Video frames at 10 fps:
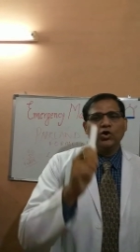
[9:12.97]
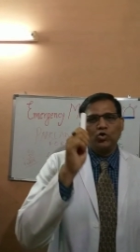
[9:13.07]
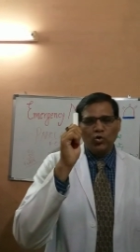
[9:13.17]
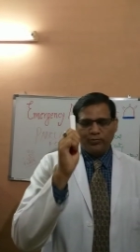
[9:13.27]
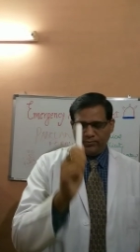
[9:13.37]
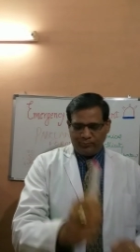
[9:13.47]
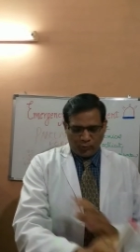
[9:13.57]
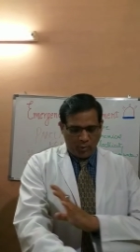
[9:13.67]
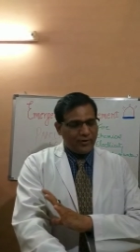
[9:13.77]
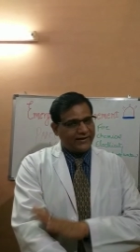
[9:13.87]
do
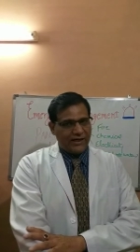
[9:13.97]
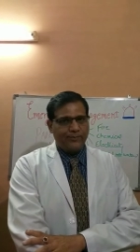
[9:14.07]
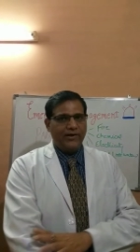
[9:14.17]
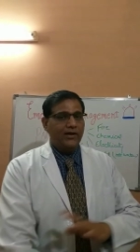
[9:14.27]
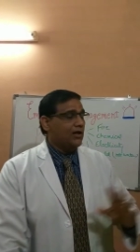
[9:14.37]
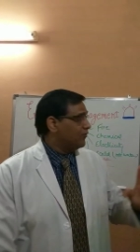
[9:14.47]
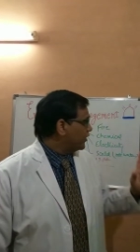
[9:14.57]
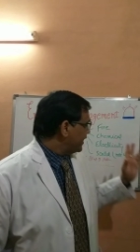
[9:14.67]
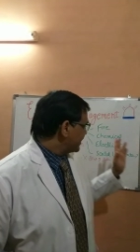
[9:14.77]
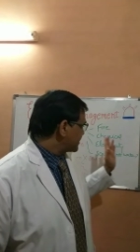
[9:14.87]
proper treatment.
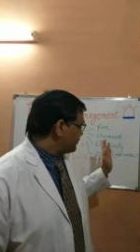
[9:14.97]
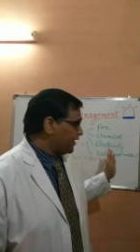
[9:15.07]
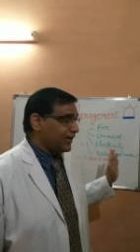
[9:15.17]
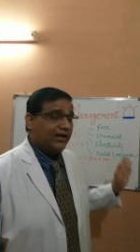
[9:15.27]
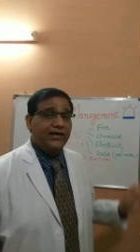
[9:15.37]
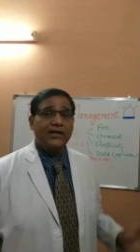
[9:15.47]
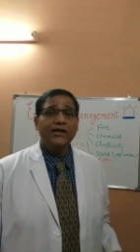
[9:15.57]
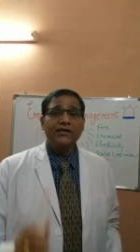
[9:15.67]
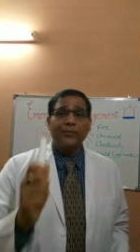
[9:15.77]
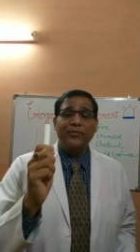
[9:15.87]
What I explained earlier,
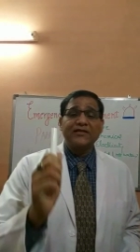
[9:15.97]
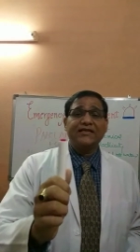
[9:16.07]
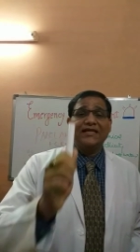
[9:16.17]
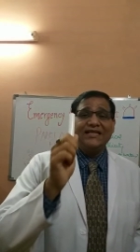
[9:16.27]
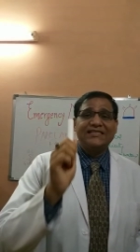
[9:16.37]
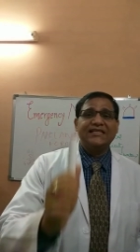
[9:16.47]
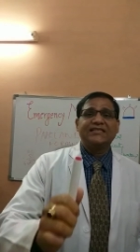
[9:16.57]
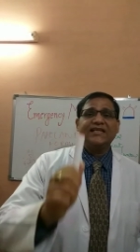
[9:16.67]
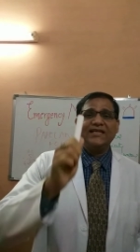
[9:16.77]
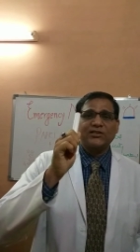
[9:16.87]
the patient
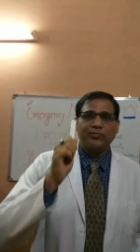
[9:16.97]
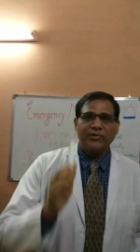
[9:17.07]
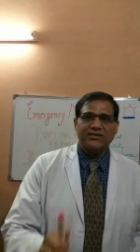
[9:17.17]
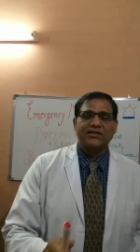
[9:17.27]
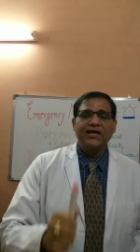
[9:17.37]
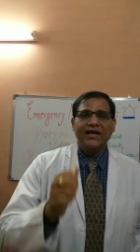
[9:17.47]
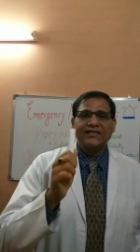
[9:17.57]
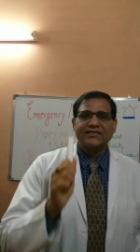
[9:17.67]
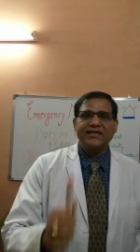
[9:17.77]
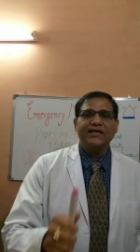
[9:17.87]
ECG is must, and
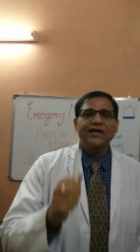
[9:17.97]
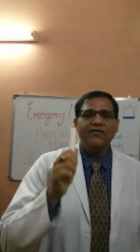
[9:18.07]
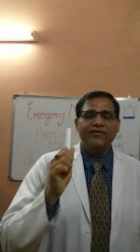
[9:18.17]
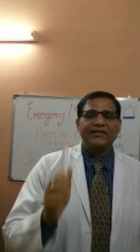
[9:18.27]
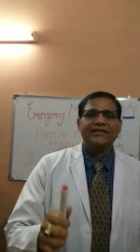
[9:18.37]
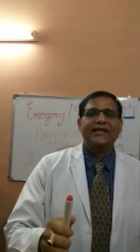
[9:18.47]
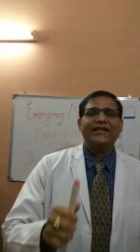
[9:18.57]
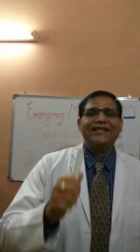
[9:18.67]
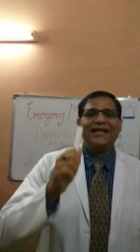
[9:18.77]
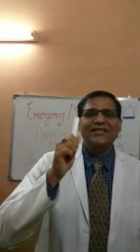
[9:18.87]
see whether there
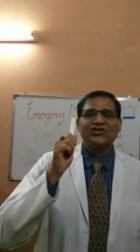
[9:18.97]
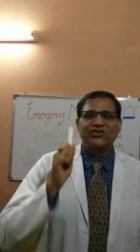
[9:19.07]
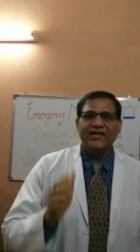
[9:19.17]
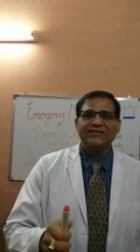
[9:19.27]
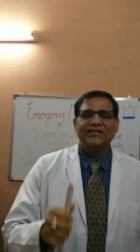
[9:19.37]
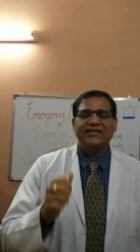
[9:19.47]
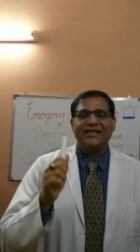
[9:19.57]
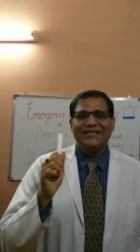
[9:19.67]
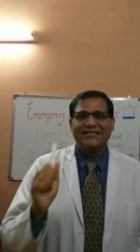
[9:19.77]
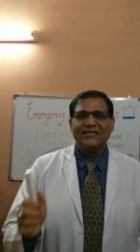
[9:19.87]
is any change in the
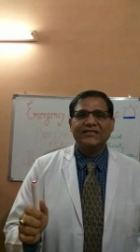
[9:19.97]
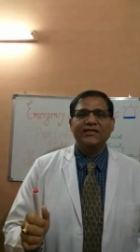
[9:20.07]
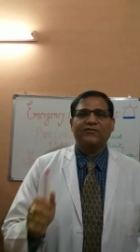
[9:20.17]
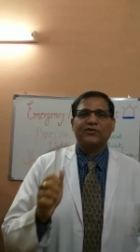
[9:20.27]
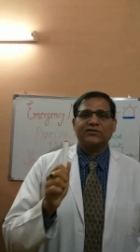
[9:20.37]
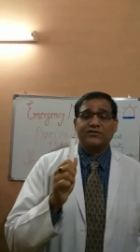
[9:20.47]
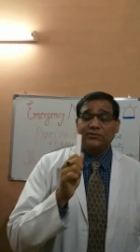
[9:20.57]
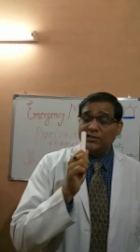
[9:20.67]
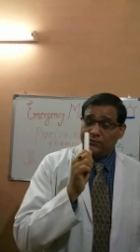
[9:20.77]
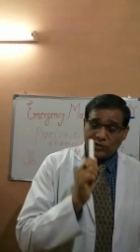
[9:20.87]
ECG of
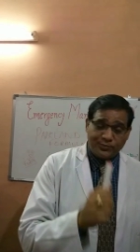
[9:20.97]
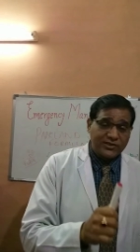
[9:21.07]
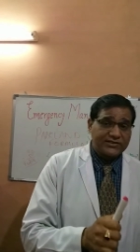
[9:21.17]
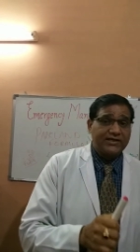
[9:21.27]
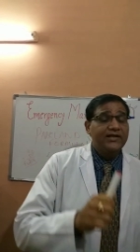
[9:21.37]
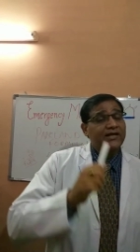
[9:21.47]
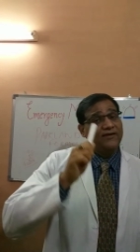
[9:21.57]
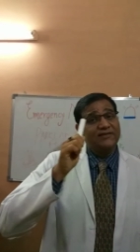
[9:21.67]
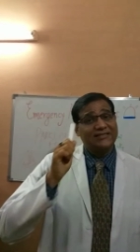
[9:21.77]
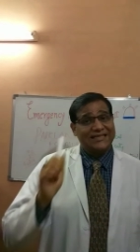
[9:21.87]
this patient.
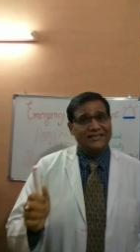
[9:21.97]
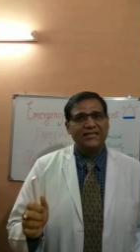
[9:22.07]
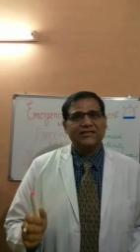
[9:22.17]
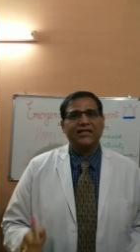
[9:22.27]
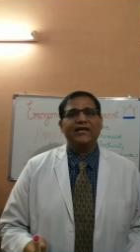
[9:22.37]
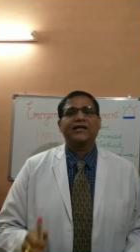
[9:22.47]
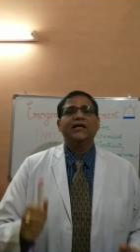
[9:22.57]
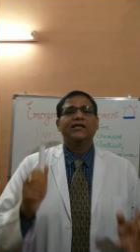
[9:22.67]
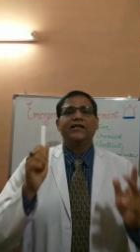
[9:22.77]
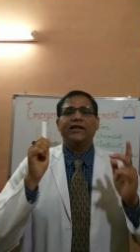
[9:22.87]
If the changes are there,
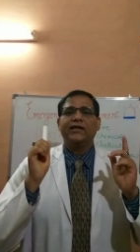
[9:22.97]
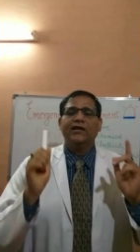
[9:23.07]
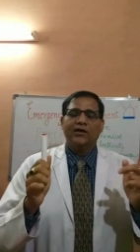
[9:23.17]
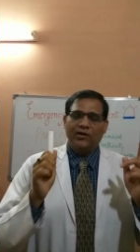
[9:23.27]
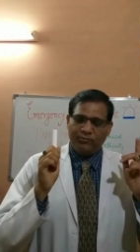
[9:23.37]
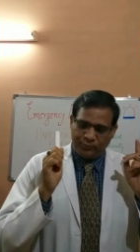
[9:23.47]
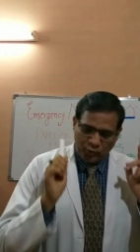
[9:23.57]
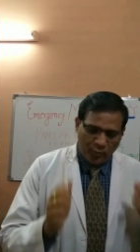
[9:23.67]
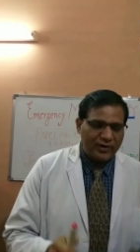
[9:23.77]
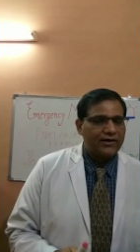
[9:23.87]
then
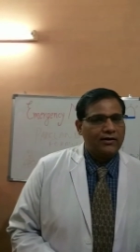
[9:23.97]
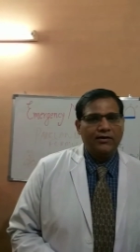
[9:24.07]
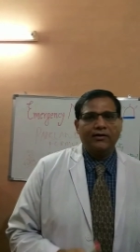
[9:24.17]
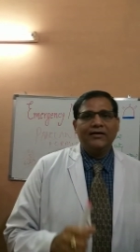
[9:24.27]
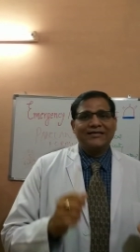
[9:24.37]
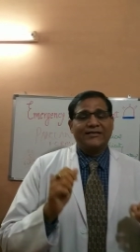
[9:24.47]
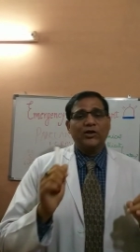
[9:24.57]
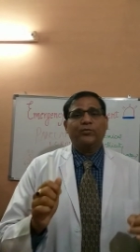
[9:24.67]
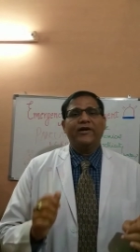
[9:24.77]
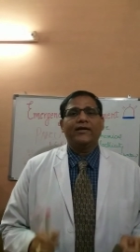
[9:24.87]
proper
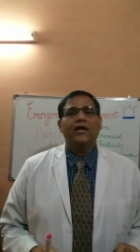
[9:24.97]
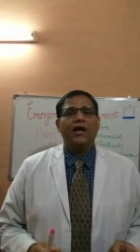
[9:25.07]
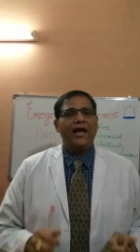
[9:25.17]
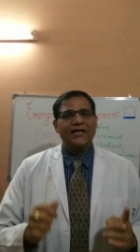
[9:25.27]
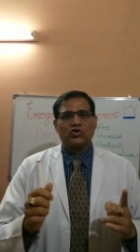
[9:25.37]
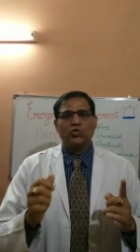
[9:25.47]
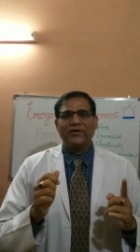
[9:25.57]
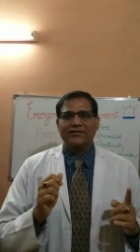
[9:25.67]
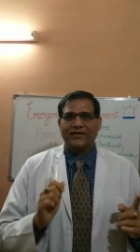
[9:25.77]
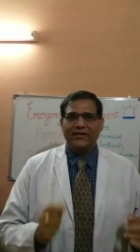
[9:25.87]
treatment has to be
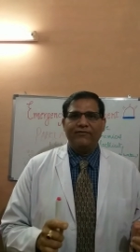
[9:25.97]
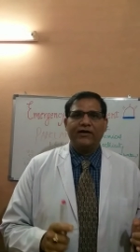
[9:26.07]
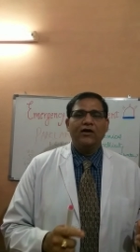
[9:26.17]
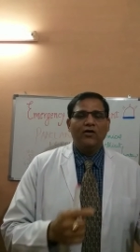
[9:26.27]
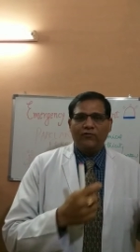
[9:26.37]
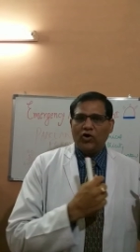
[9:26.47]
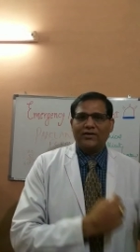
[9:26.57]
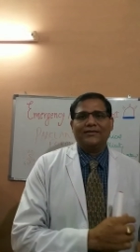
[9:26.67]
given for